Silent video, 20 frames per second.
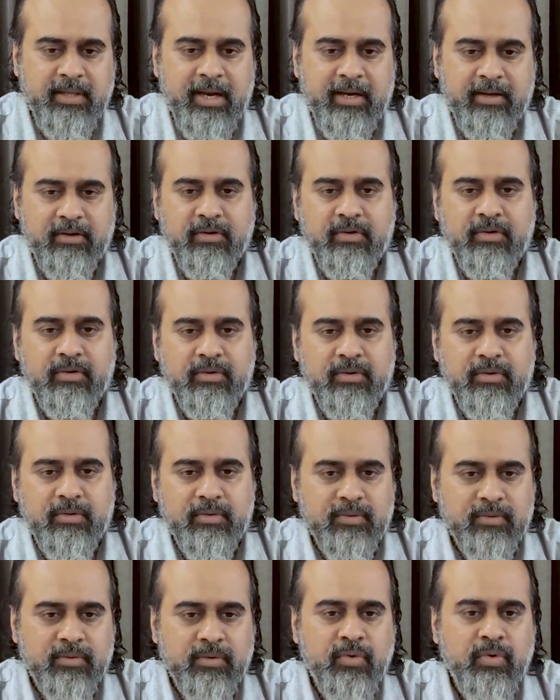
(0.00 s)
that
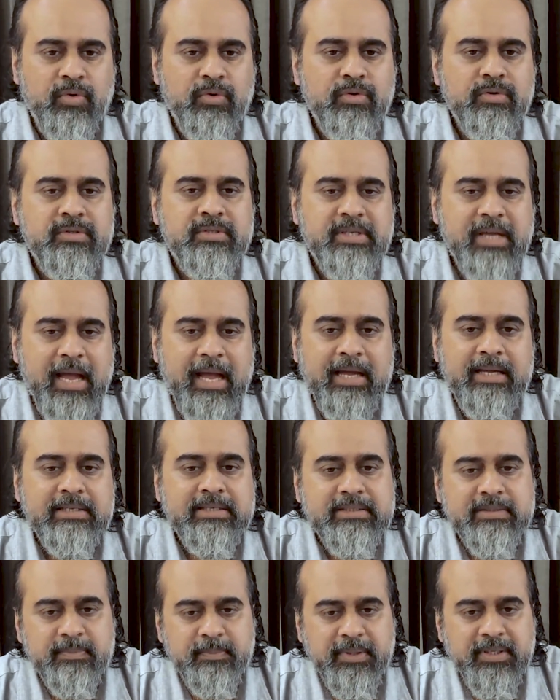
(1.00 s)
goes
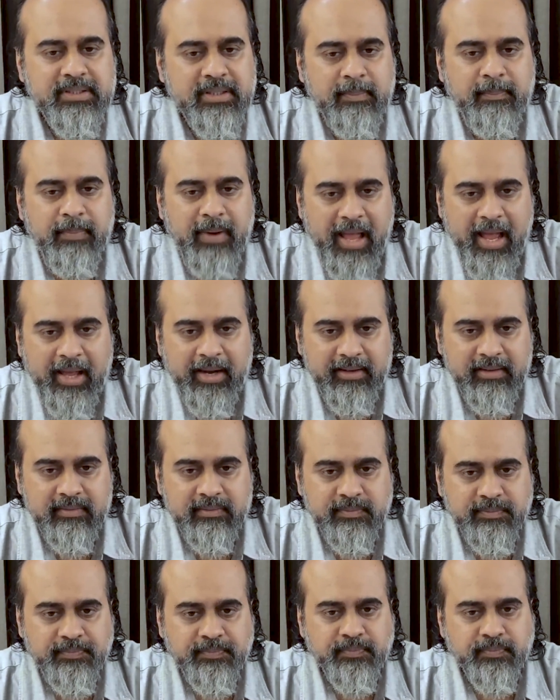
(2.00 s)
as per the
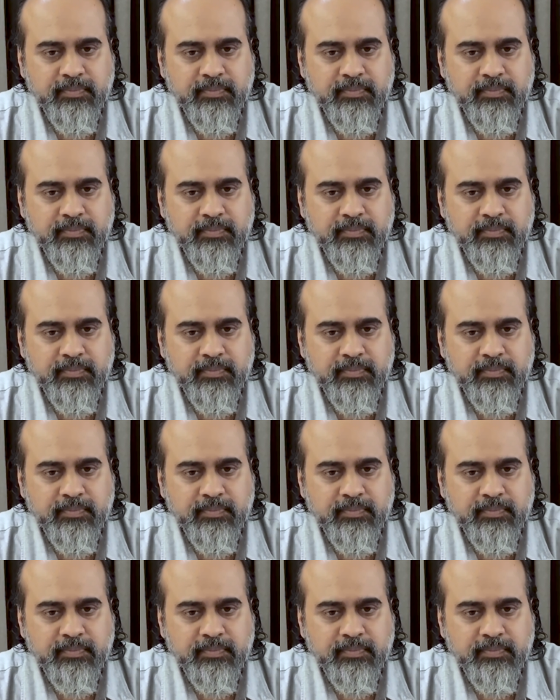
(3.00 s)
plan.